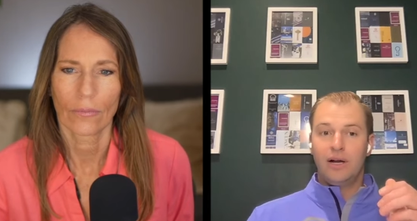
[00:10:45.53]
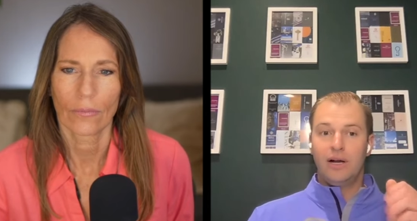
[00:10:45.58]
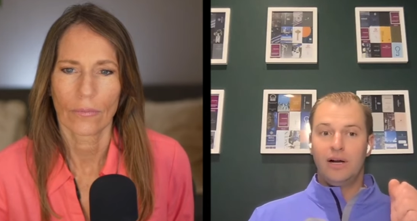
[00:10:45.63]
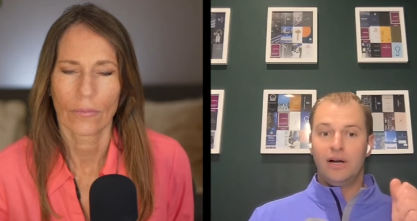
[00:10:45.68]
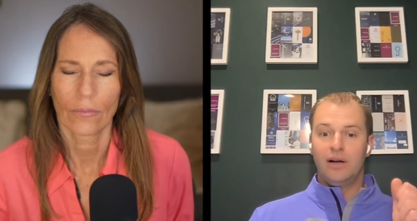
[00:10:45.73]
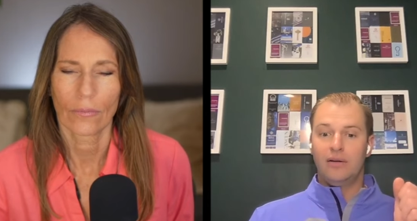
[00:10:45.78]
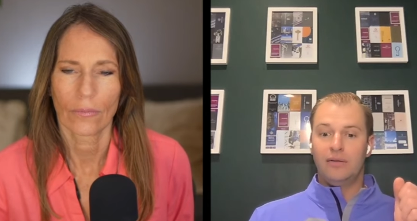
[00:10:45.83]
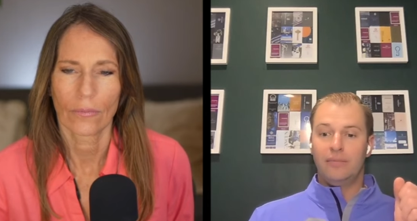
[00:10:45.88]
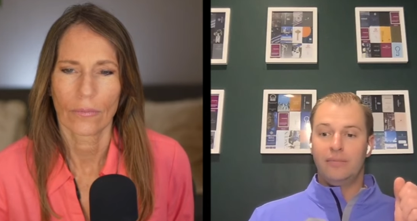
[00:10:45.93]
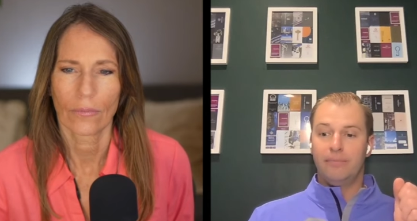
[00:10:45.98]

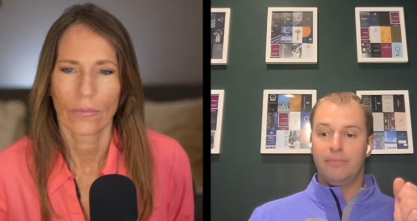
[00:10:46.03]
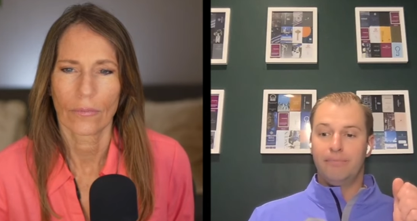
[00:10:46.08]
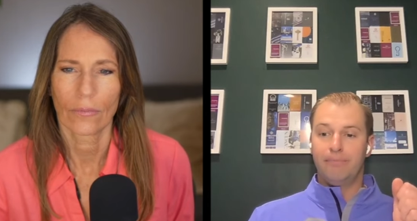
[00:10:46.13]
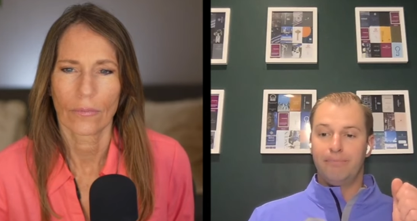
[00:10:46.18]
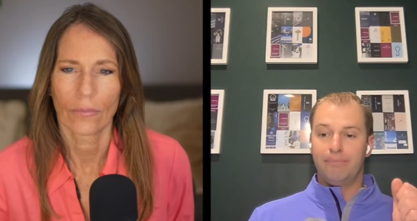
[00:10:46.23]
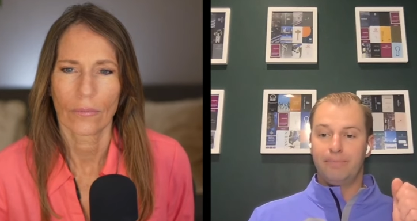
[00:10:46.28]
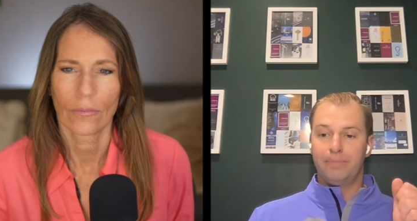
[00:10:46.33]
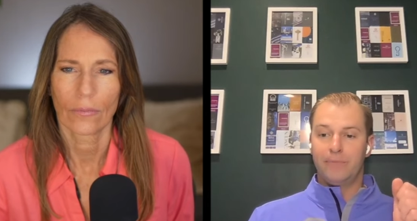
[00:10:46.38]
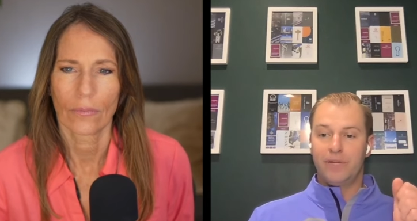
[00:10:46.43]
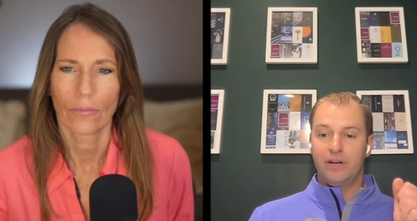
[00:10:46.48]

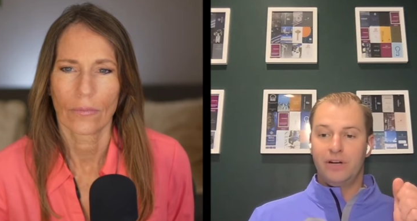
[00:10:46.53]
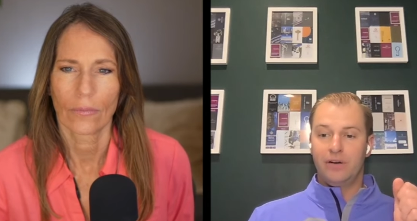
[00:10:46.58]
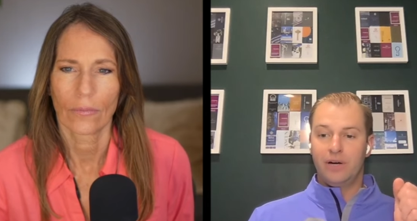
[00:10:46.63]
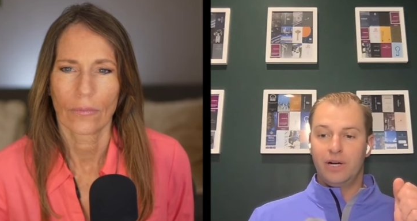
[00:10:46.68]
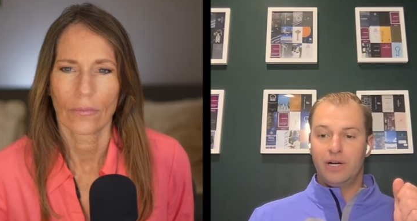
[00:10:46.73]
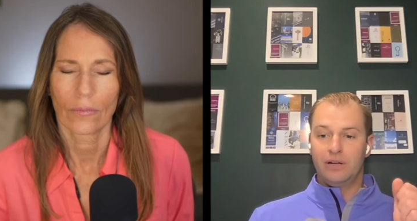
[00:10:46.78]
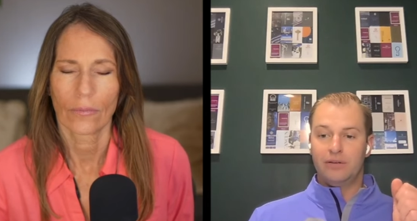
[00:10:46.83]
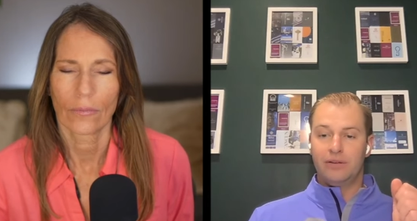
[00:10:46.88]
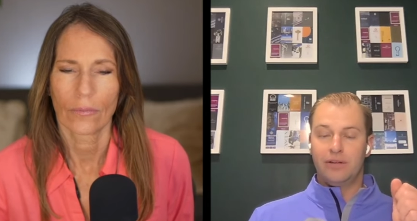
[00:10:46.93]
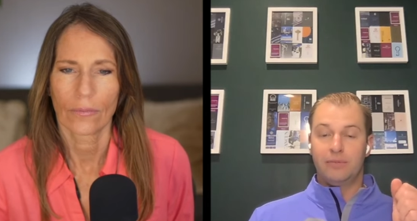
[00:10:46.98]

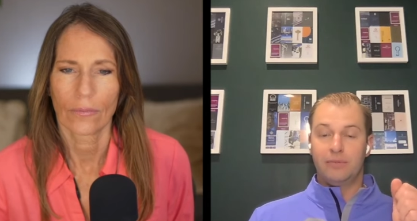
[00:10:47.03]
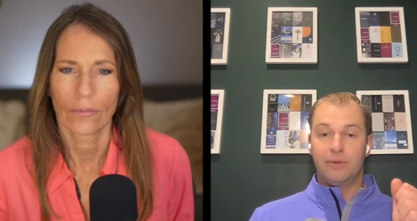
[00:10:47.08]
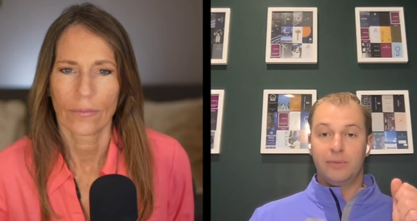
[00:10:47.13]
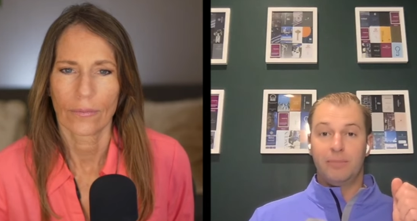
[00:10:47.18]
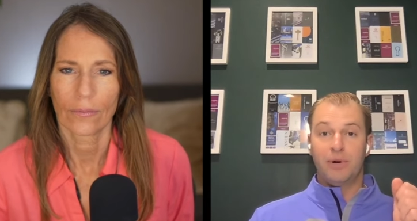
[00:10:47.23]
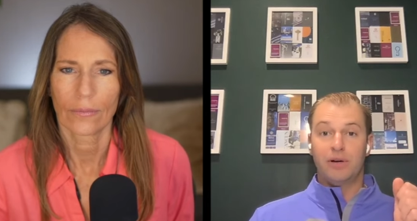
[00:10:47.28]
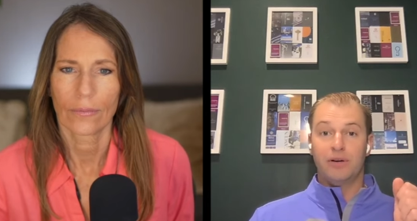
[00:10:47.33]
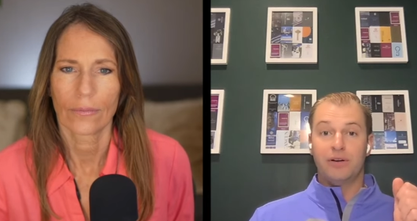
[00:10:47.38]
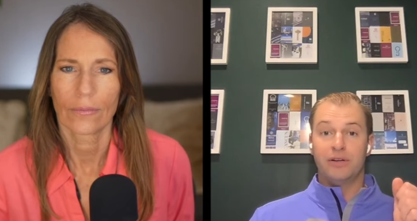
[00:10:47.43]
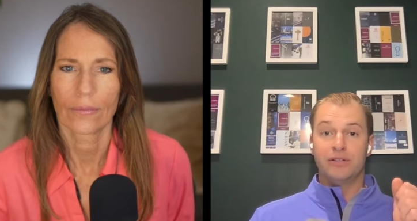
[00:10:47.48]

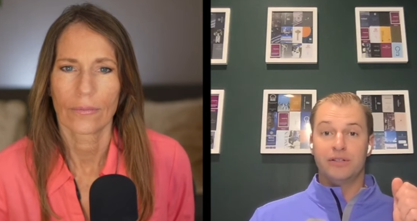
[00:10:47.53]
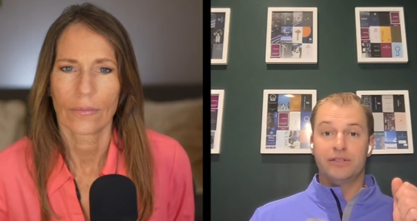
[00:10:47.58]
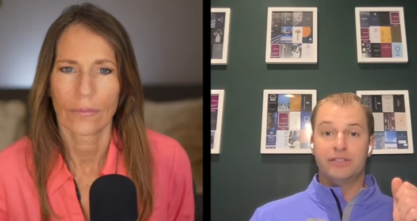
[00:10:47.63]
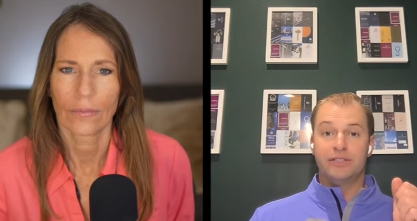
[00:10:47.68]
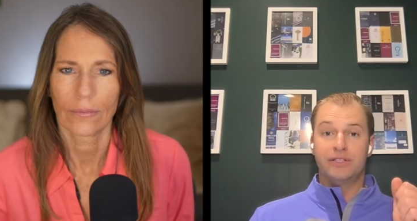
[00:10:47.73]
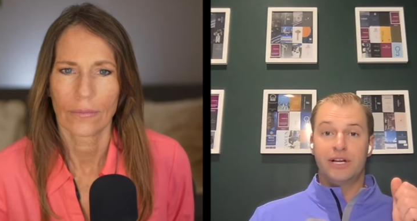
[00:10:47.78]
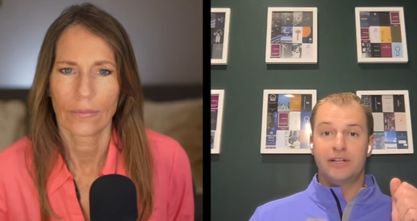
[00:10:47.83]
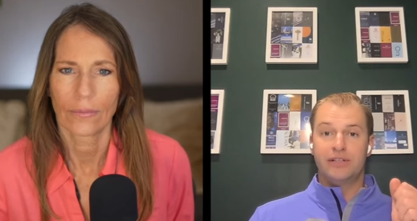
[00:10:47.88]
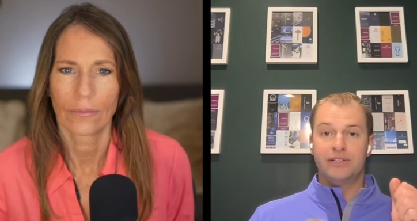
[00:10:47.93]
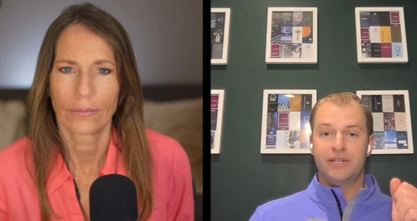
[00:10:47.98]
Speaker 1: the
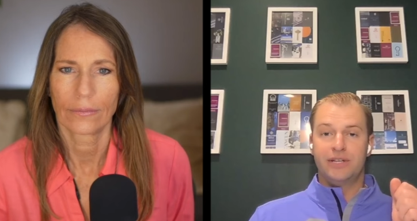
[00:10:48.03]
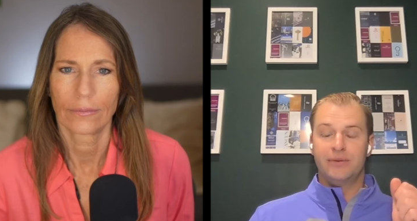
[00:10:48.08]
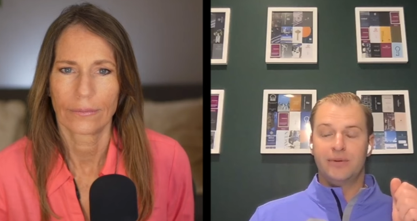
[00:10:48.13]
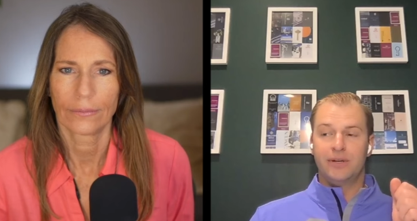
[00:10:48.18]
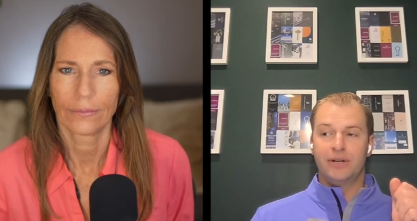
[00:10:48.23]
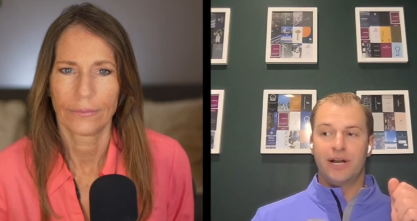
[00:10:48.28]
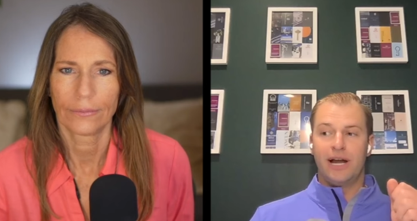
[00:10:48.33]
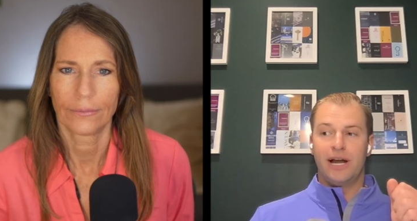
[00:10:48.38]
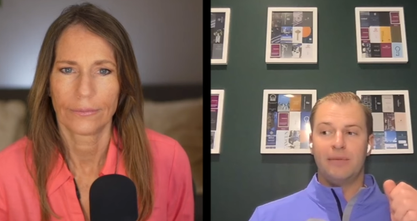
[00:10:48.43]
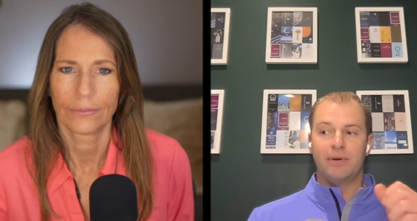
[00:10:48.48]
partners at
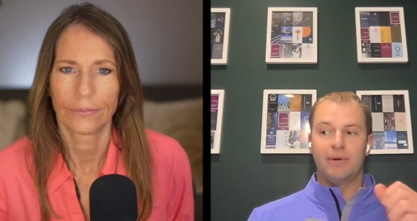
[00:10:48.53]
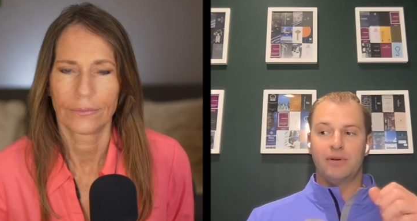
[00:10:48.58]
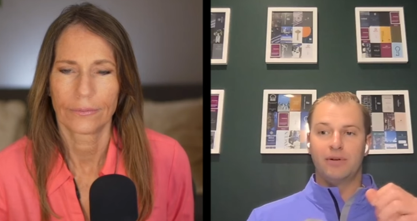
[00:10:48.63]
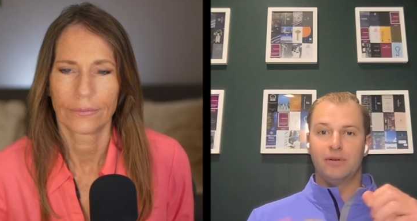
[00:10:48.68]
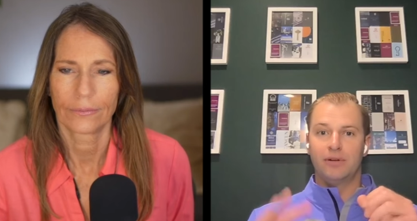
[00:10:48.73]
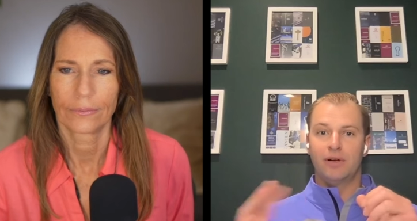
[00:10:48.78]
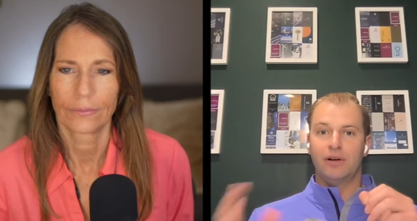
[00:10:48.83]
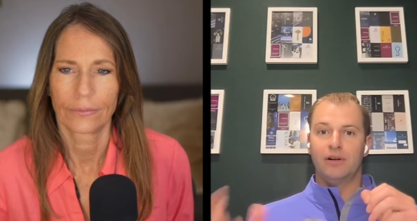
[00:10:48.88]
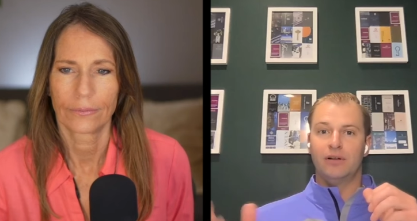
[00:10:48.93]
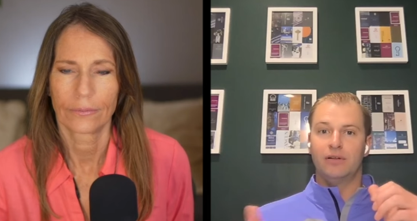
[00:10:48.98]
G1
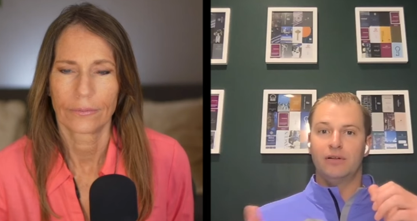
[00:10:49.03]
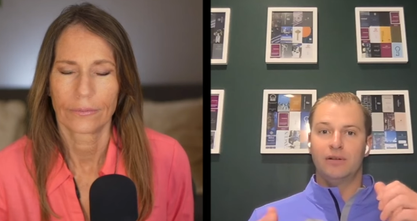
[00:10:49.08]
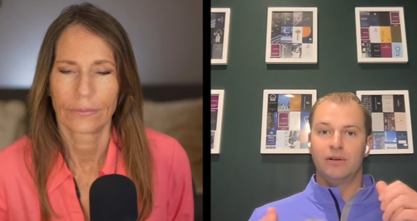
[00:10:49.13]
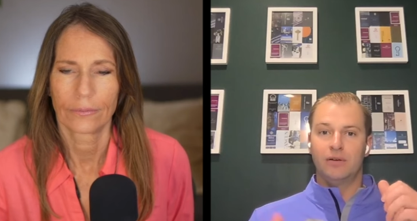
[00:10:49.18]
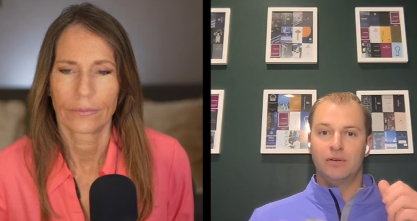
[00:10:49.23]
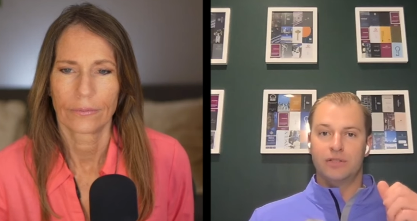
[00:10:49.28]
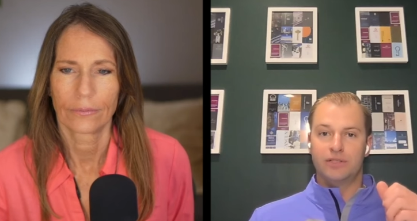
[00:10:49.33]
Capital all